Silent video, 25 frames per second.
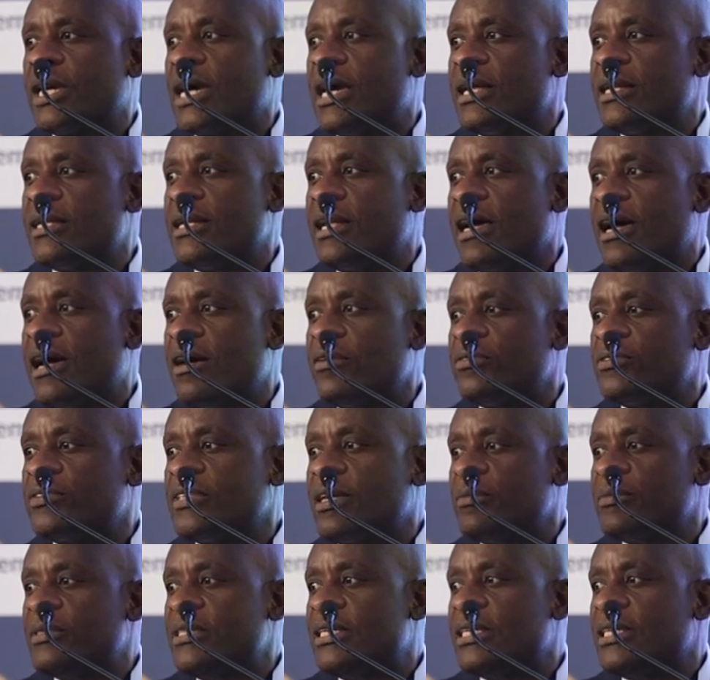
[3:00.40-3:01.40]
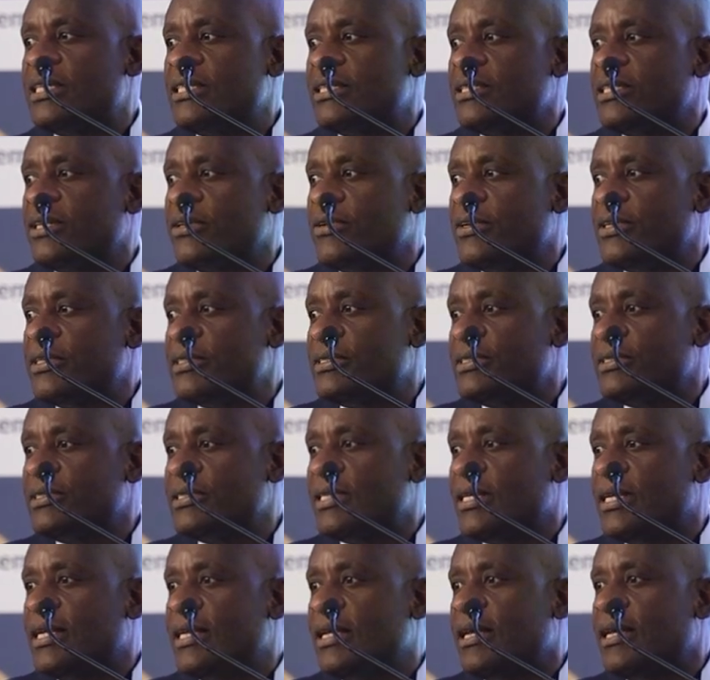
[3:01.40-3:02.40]
can have some
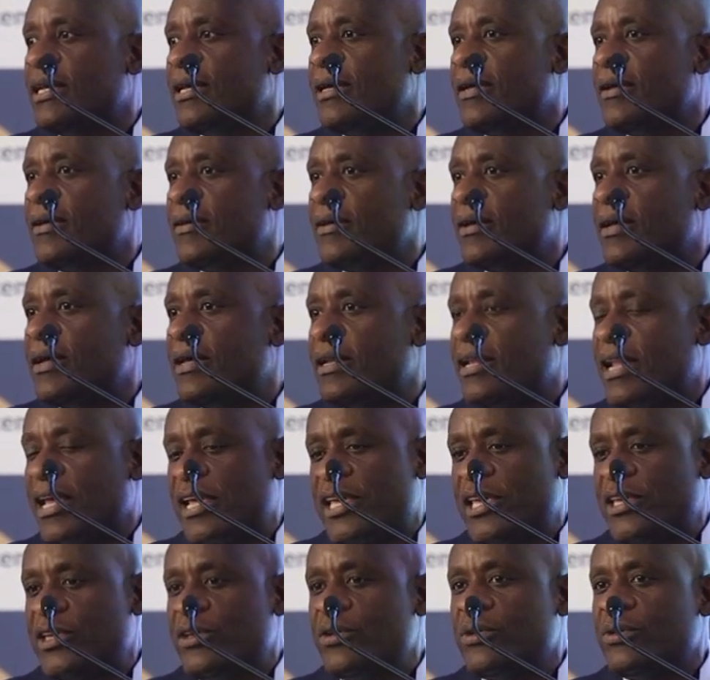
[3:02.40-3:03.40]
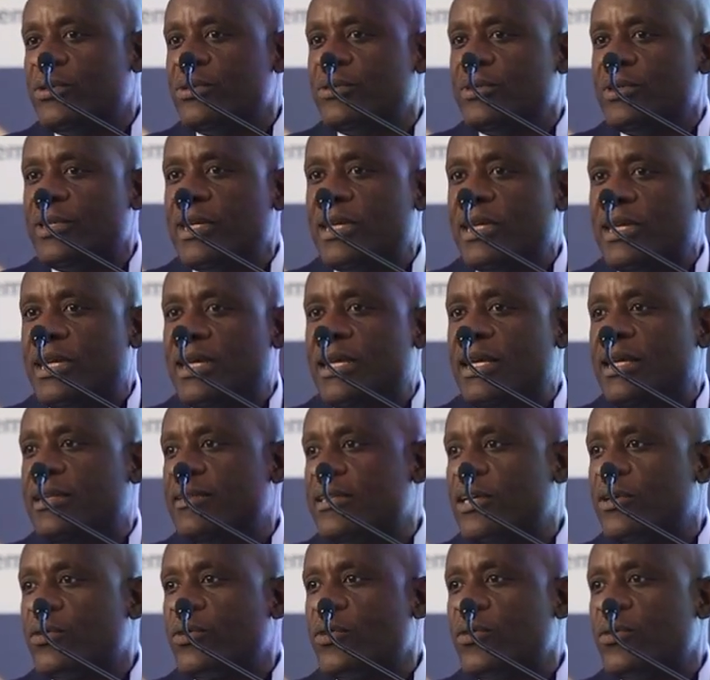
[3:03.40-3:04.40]
dignitaries like you
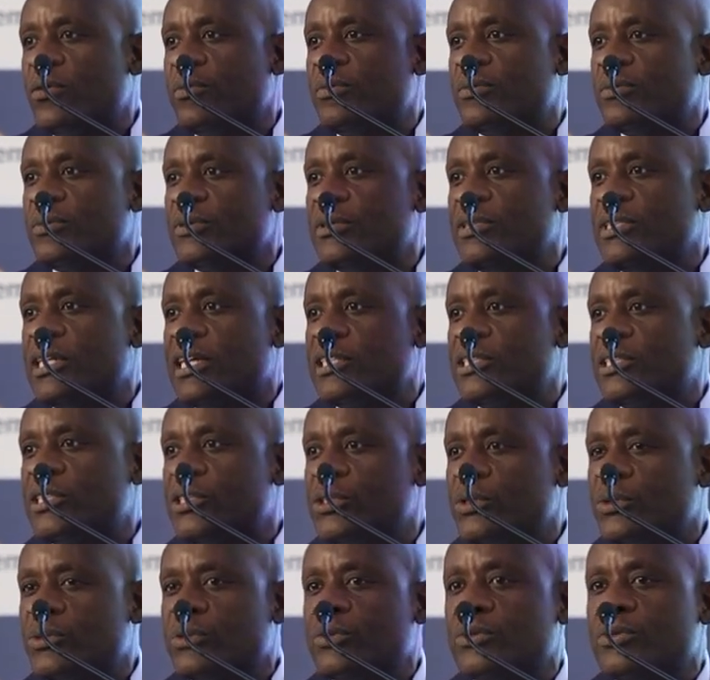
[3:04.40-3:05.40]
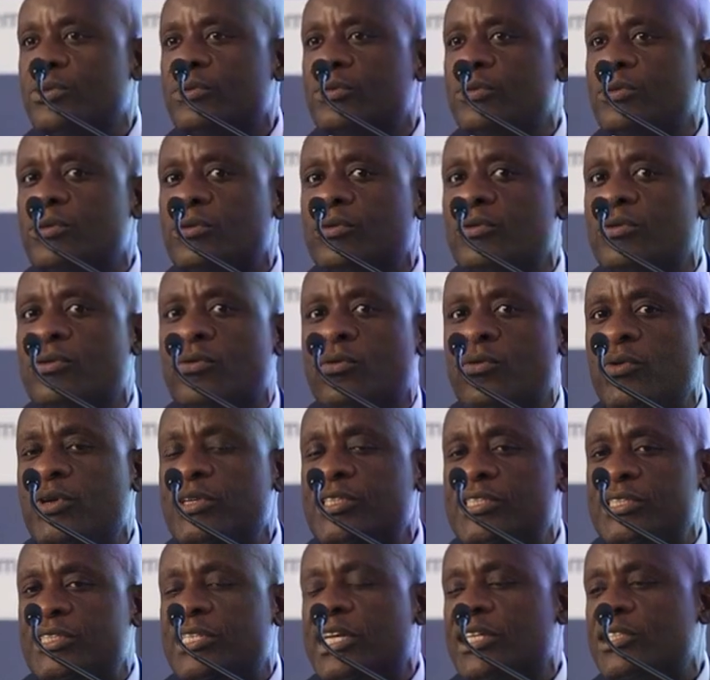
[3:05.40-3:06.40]
in the room
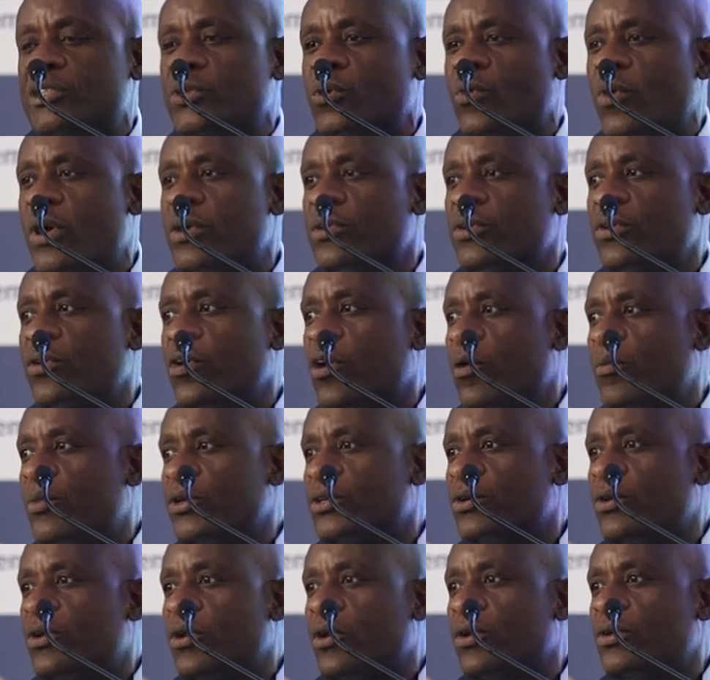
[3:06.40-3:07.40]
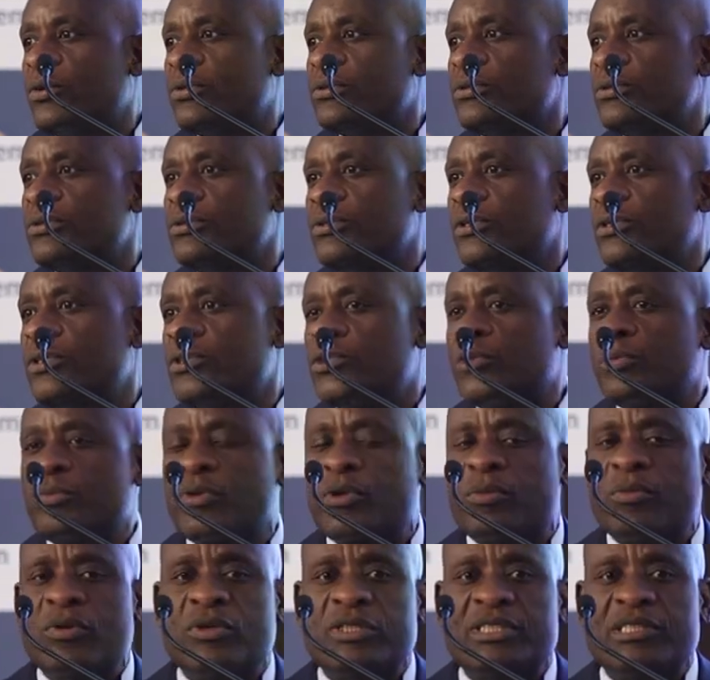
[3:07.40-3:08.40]
with just one common goal to
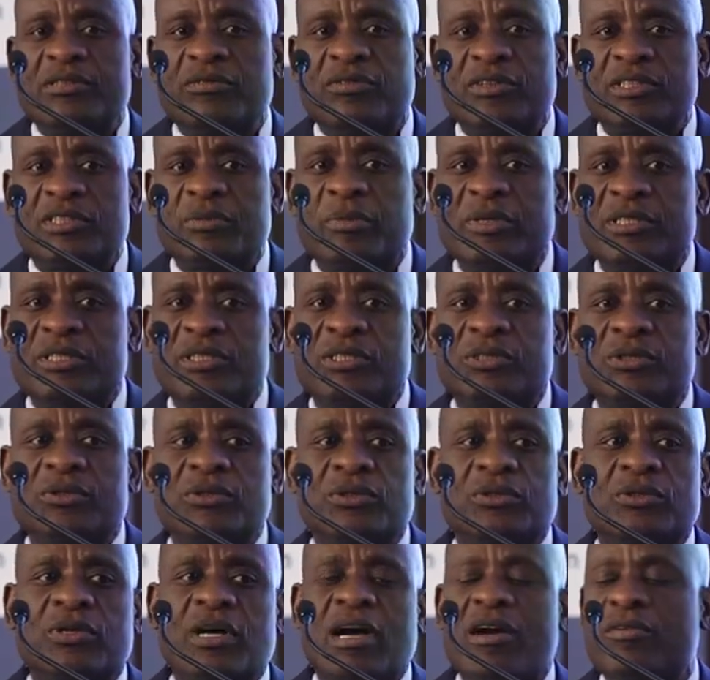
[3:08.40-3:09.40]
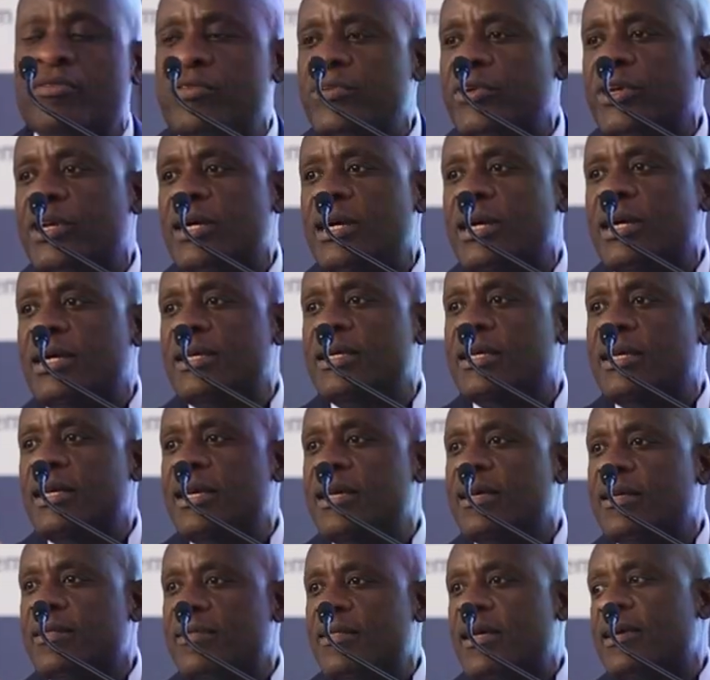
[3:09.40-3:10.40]
promote investment to Africa,
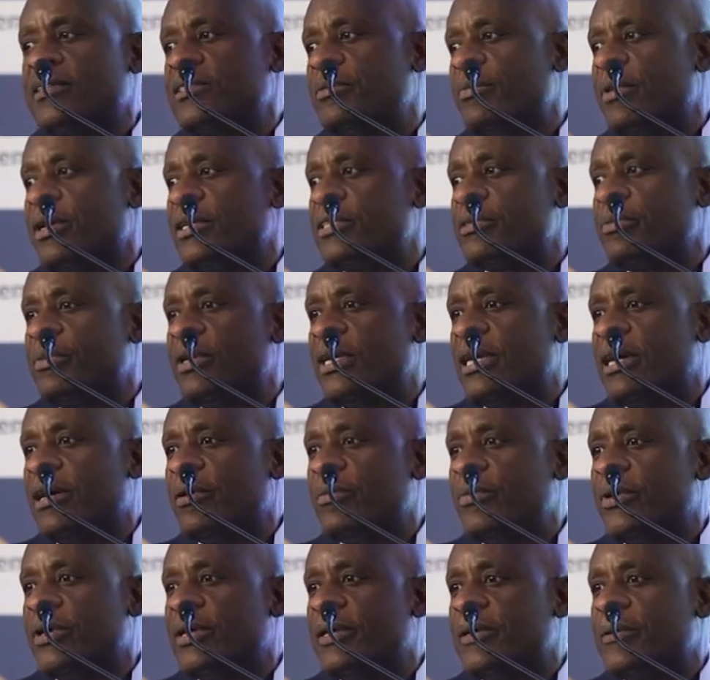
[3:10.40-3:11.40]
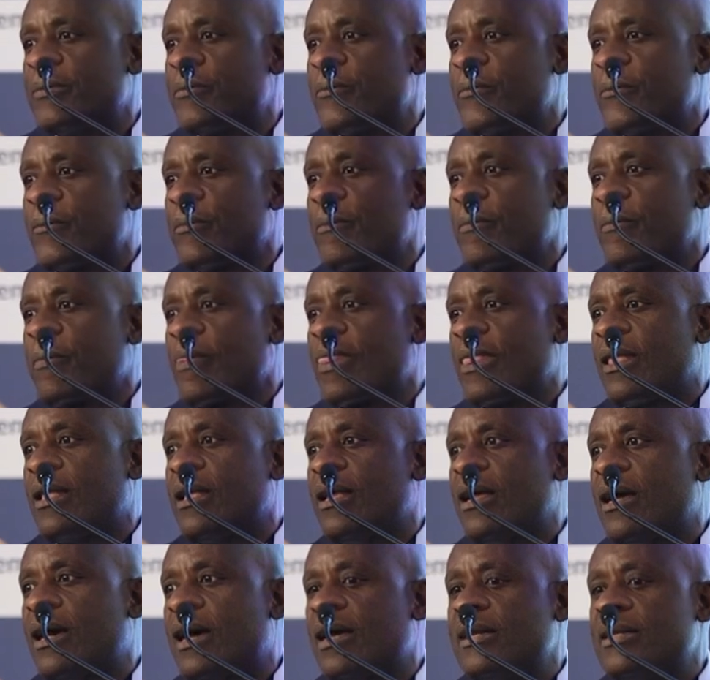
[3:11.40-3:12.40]
that makes me happy.
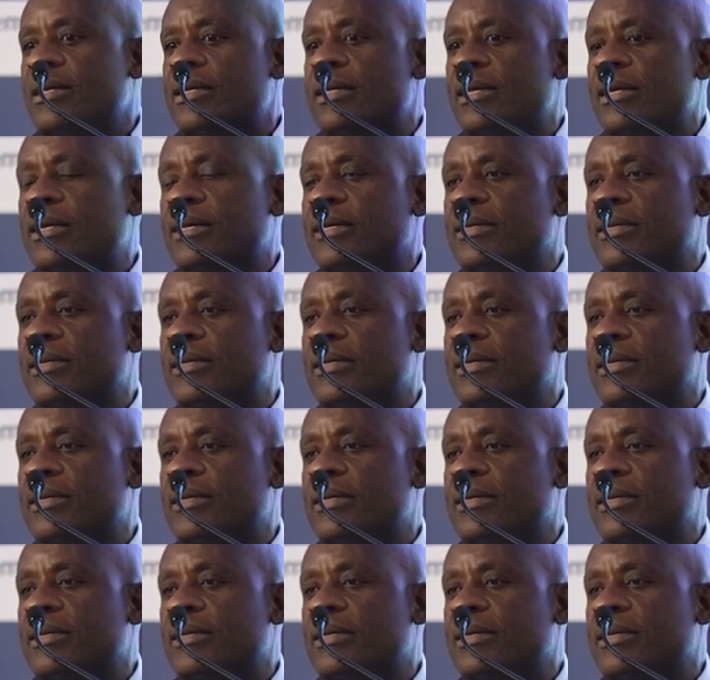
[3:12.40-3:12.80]
And